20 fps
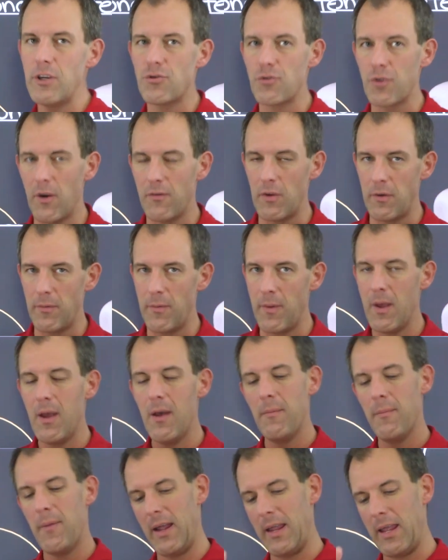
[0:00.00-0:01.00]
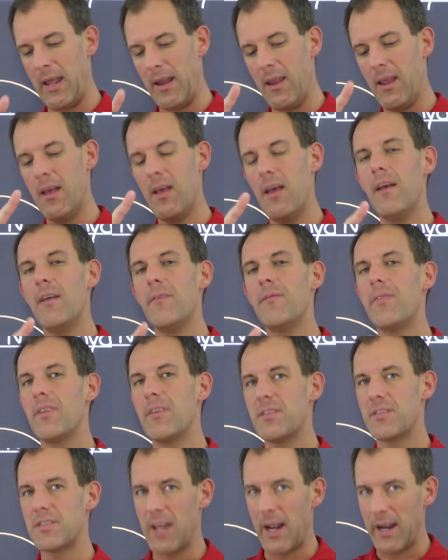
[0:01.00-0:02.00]
driven by, again,
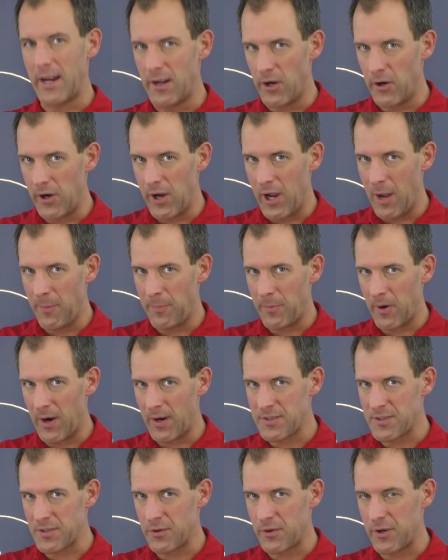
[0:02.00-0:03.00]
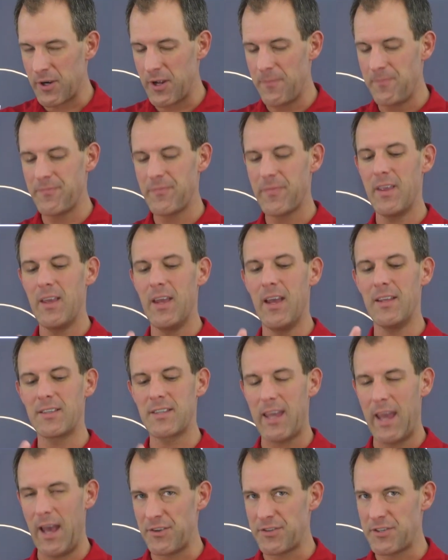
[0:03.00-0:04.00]
secondary hyperoxaluria. It's
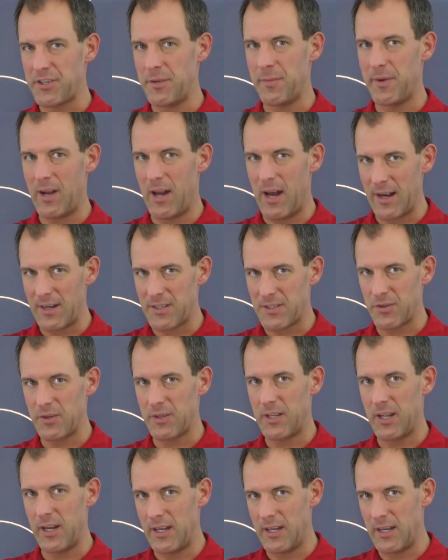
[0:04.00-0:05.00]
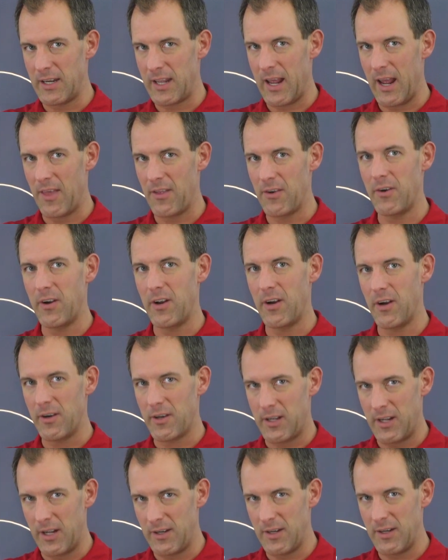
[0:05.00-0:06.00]
calcium and oxalate getting together in our
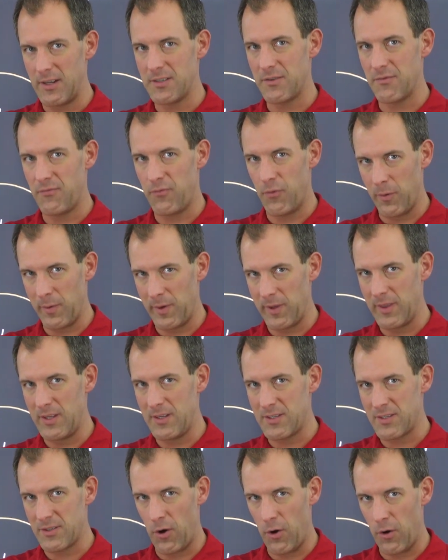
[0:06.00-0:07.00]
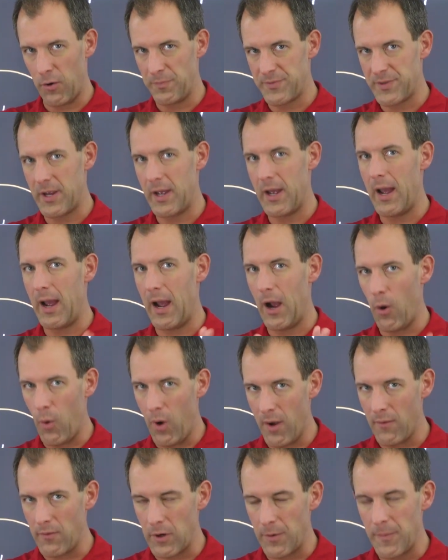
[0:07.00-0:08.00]
kidneys and forming these stones.
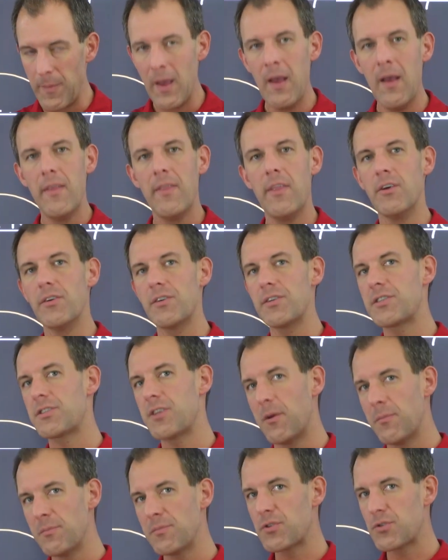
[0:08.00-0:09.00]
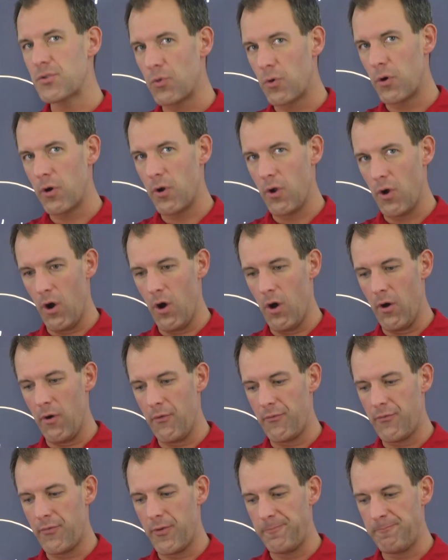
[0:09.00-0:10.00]
However, there is some sort
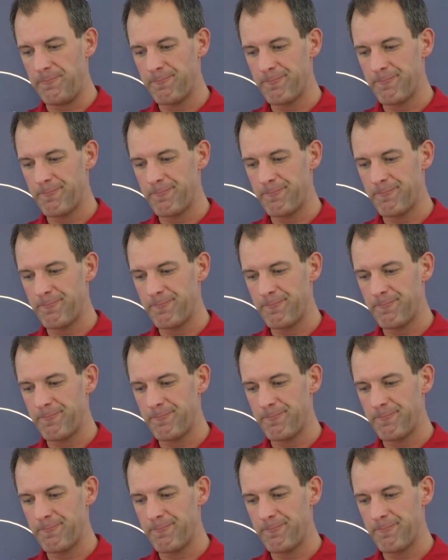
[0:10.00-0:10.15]
of